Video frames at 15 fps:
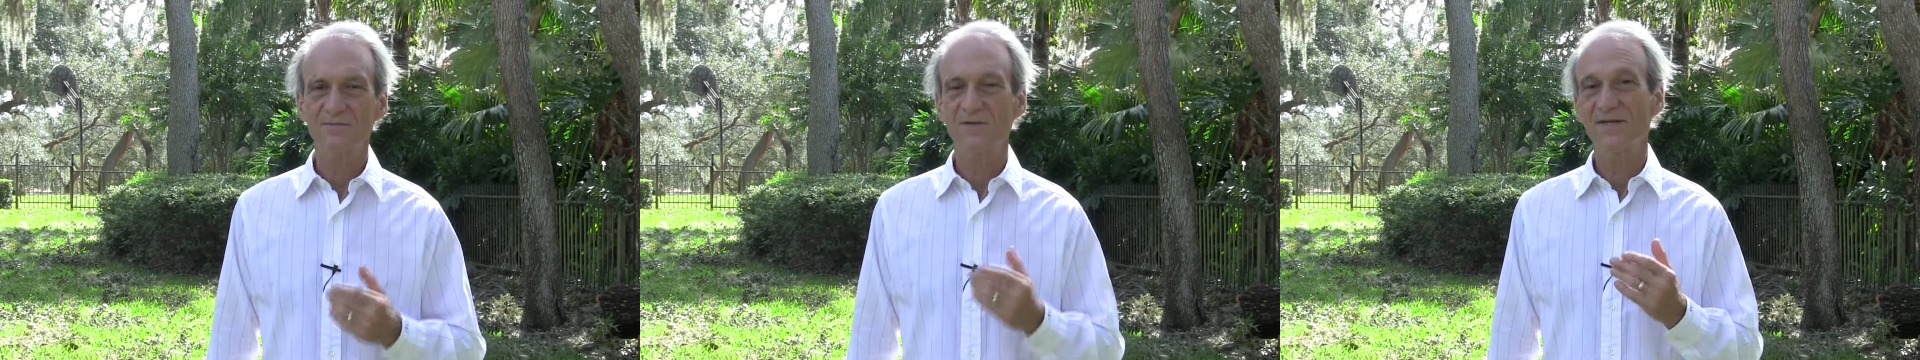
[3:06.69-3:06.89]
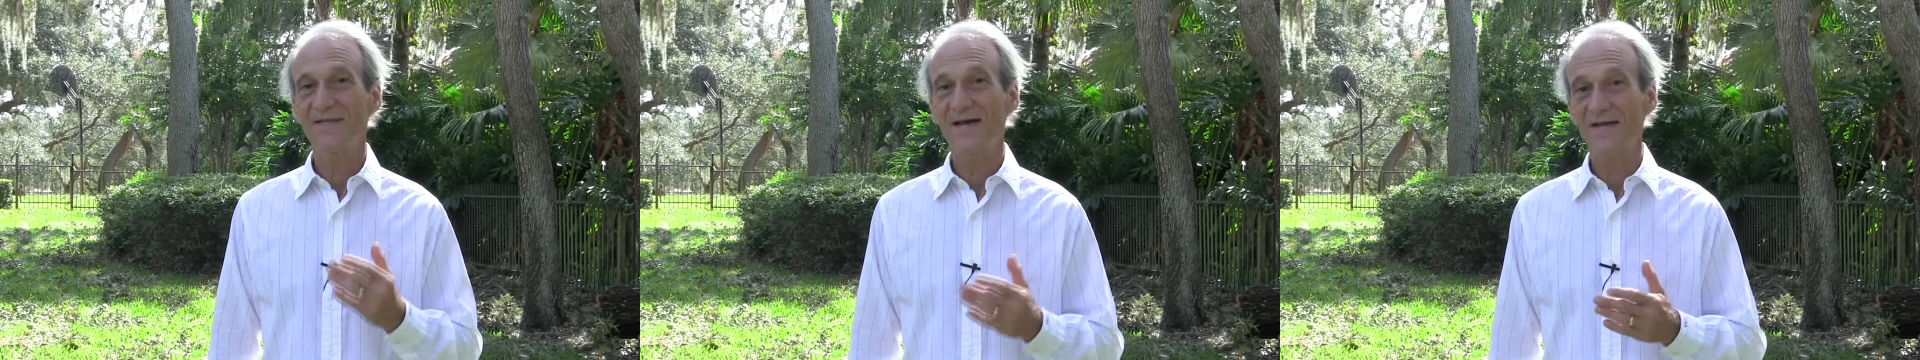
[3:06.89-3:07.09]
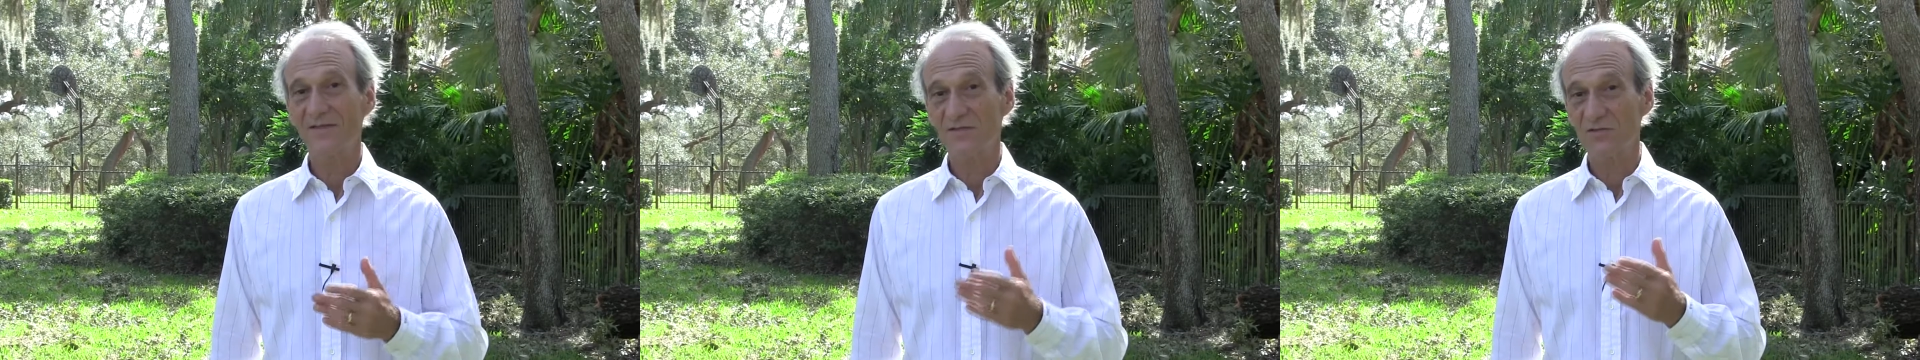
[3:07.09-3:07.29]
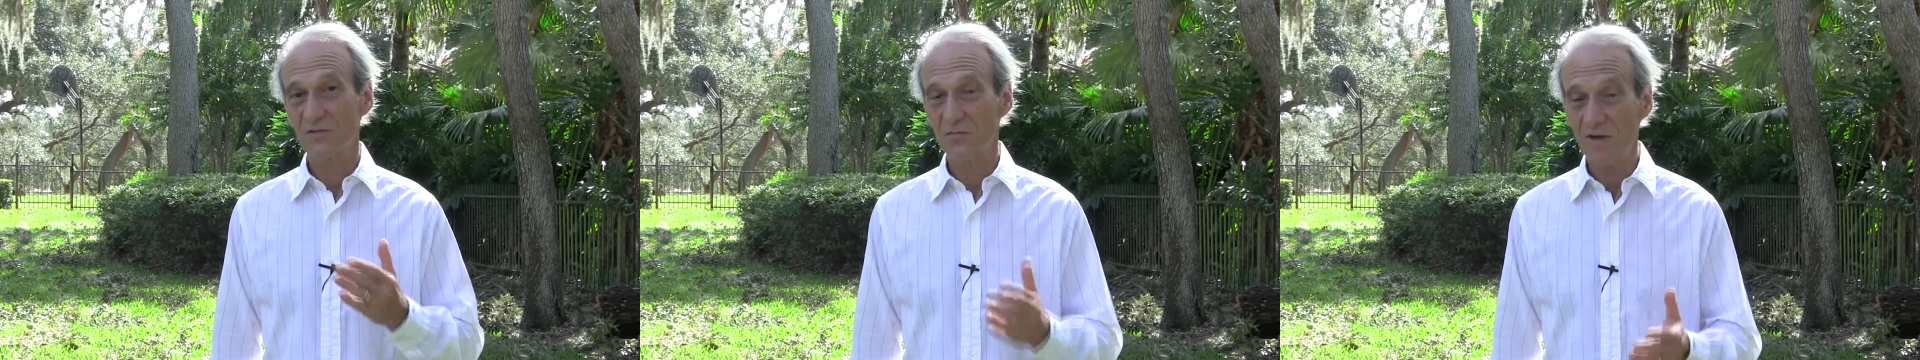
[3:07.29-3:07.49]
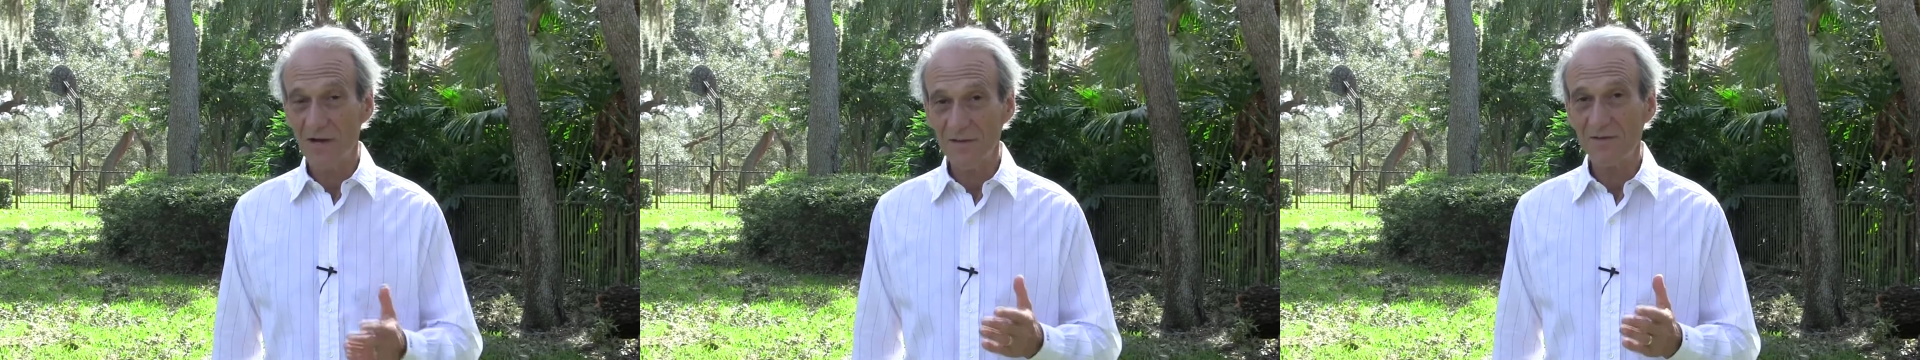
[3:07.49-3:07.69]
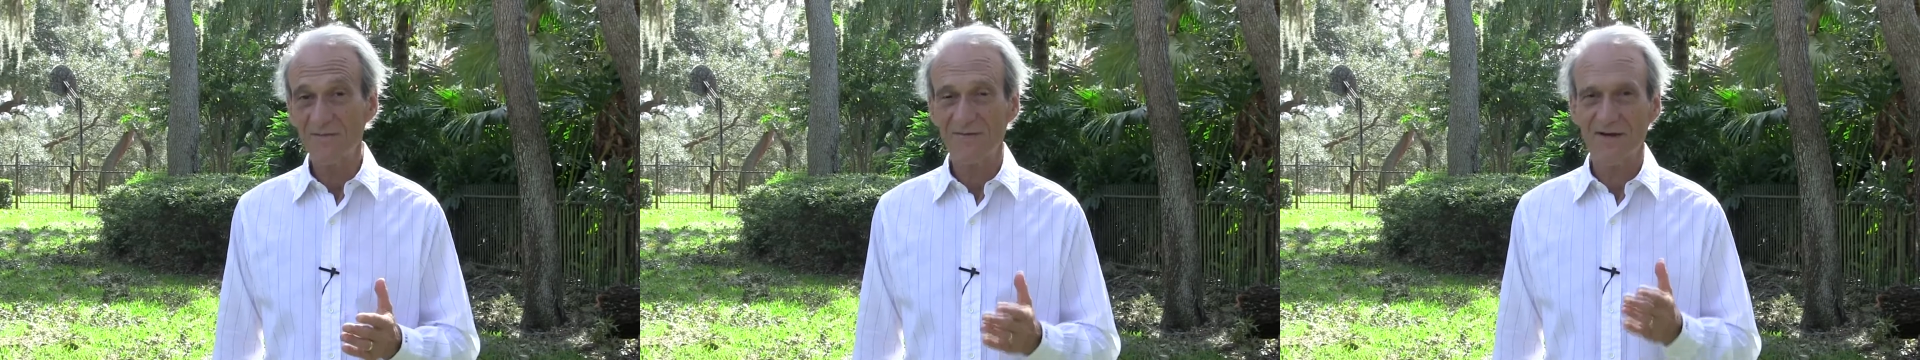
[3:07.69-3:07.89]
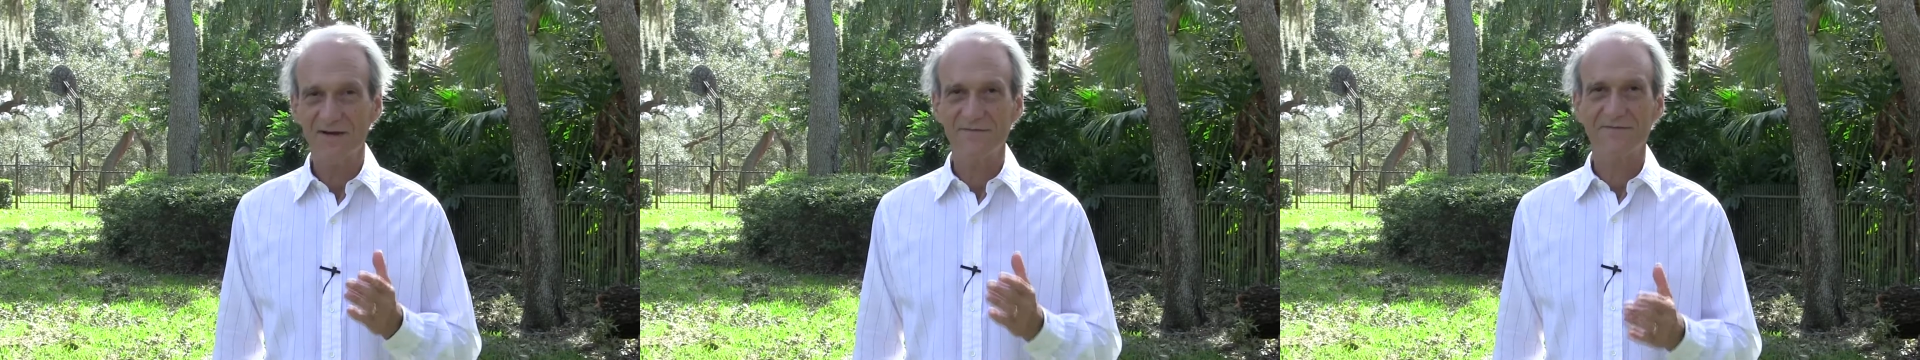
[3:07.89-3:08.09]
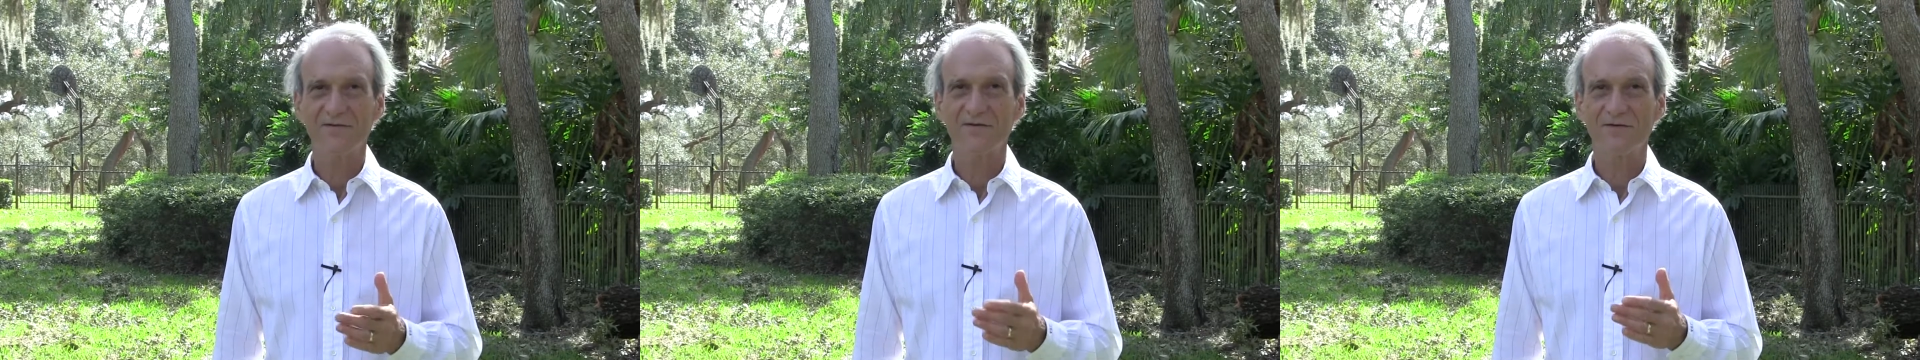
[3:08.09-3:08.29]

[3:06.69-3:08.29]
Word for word: but not disqualify